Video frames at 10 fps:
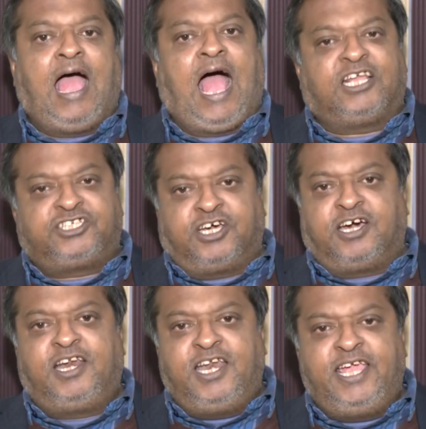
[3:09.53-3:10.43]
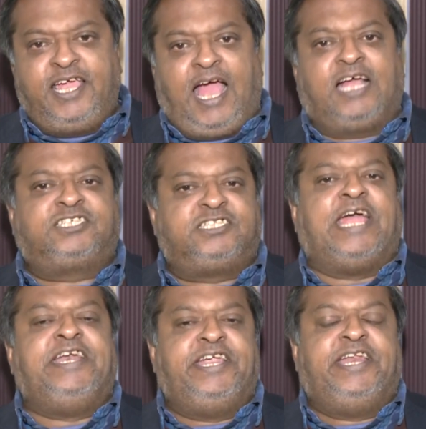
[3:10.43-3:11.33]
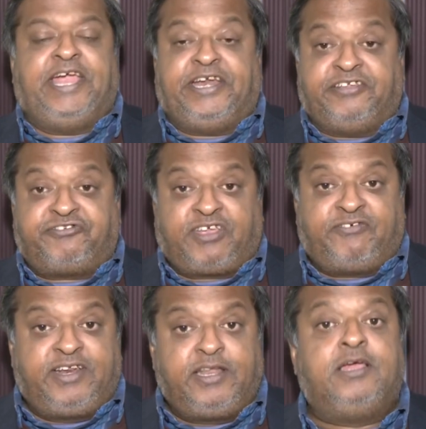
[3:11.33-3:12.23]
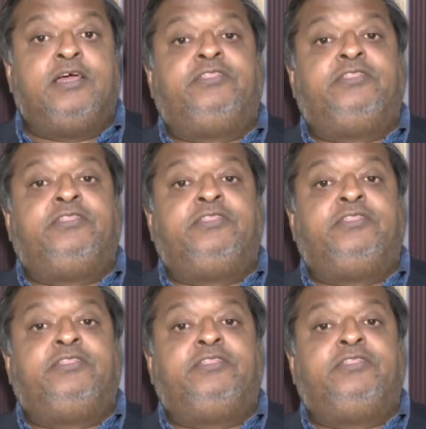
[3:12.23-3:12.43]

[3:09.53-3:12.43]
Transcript: as early as 1987.